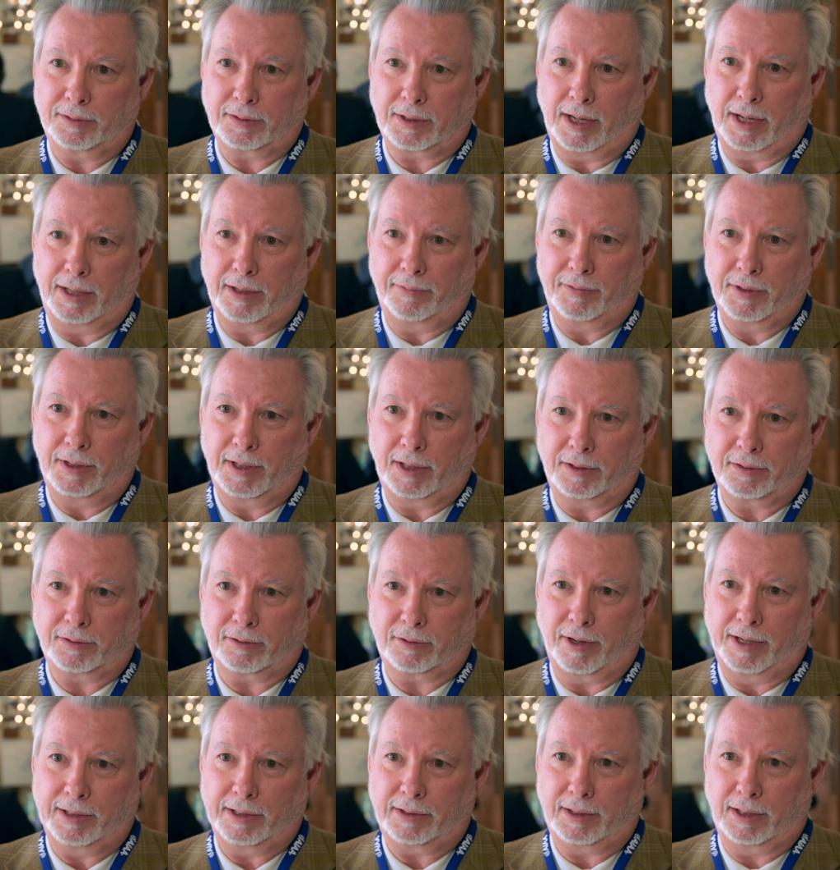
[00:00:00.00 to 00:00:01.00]
it's kind of the
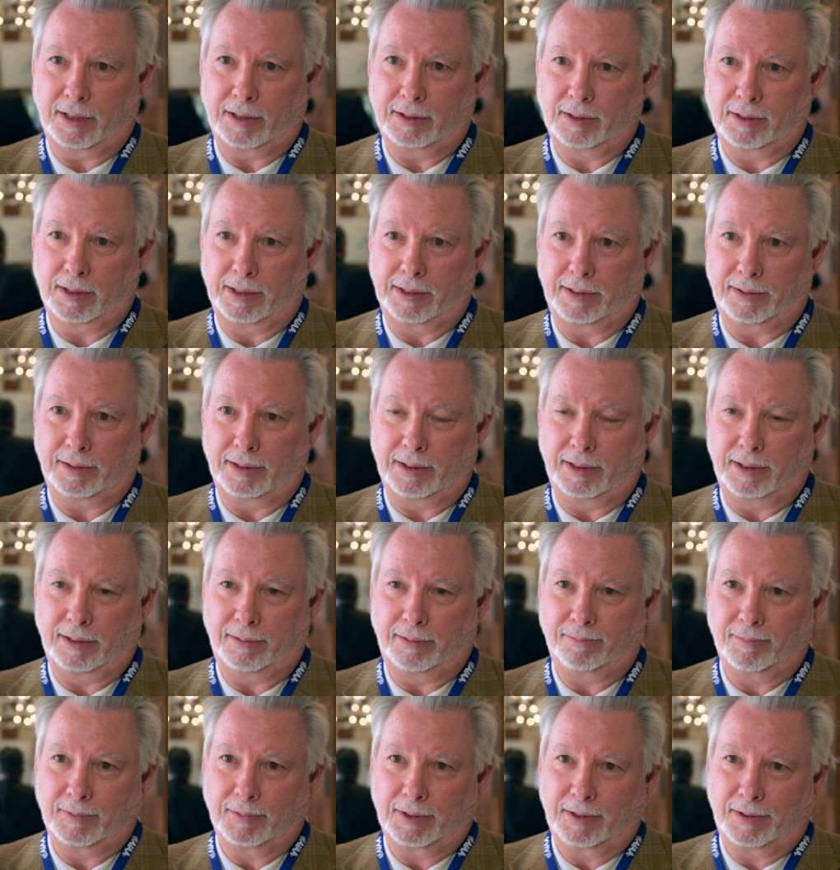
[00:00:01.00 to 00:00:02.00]
next great thing, like
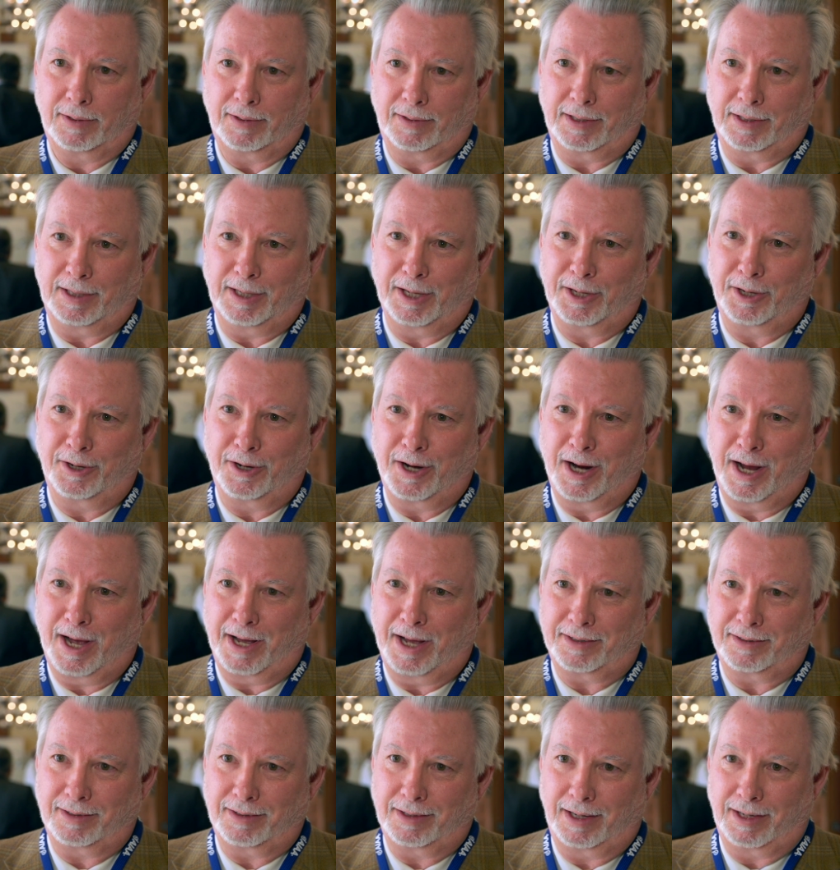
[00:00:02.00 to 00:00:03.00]
the
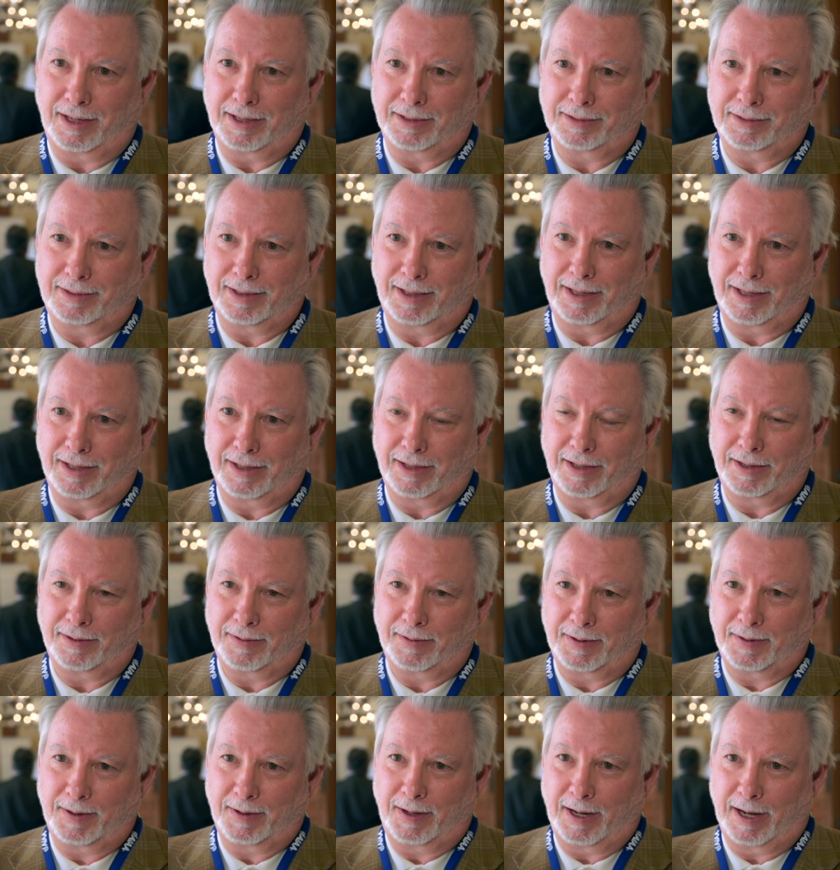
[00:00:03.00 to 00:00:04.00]
internet and
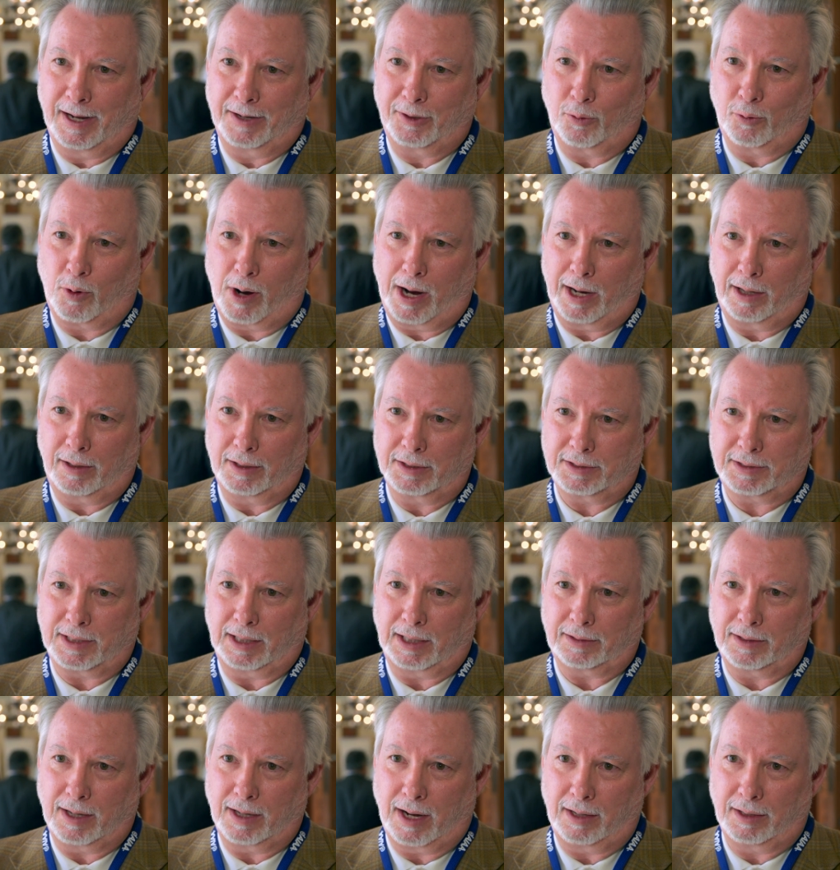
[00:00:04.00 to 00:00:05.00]
the wireless
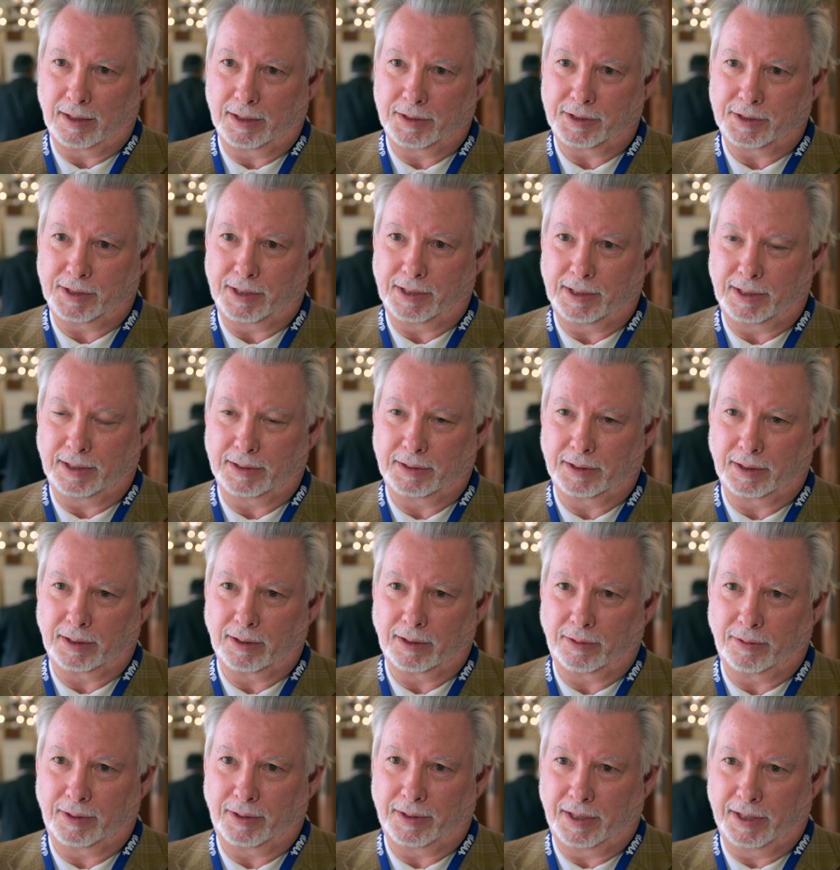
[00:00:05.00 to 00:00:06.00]
technology and the
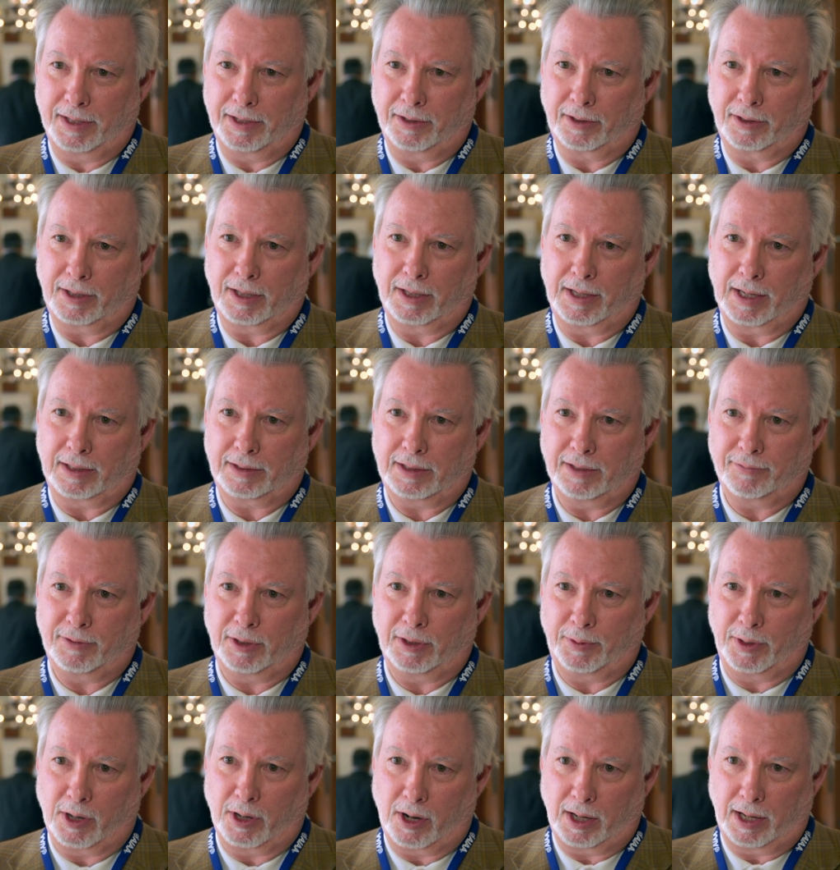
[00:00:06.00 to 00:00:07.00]

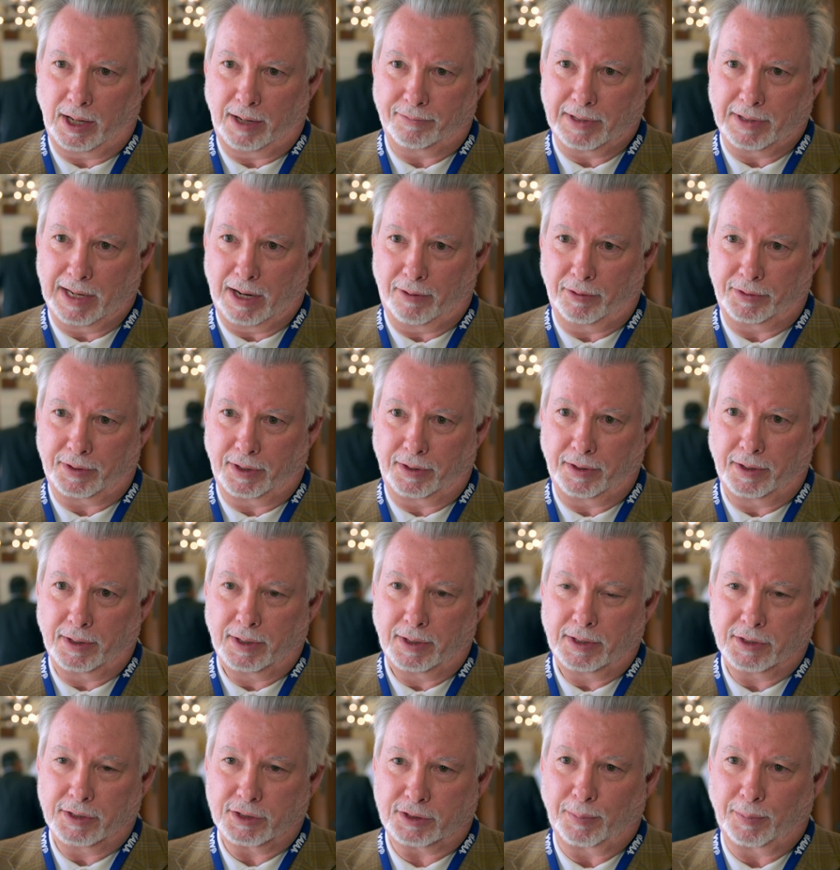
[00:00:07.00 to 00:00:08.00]
interconnectivity we all have now with
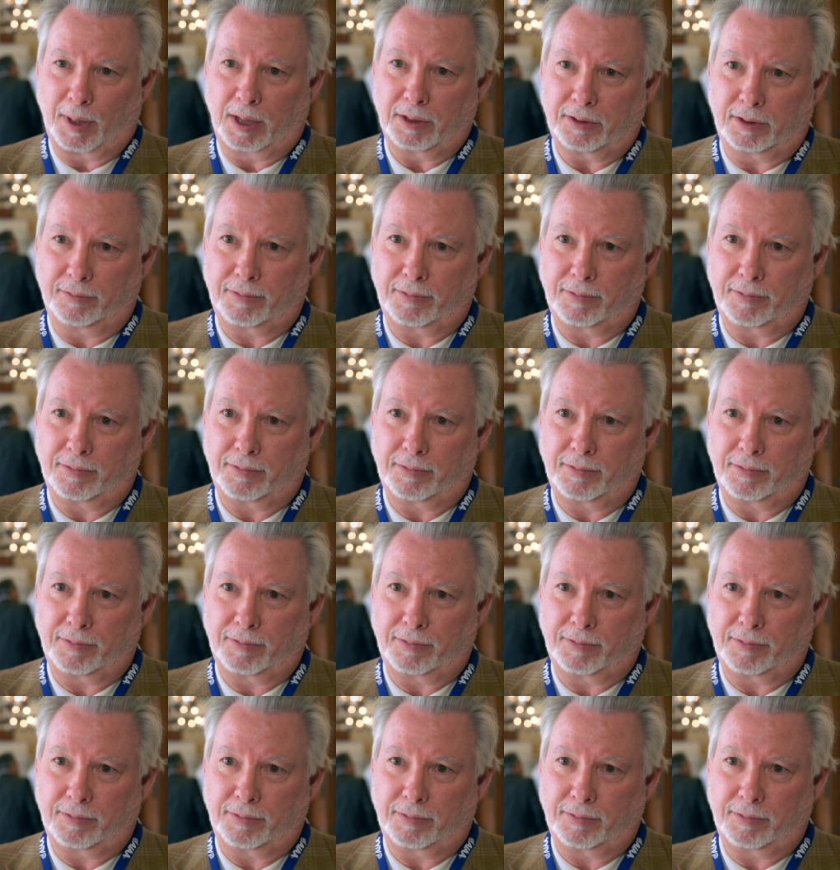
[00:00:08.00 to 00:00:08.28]
our smart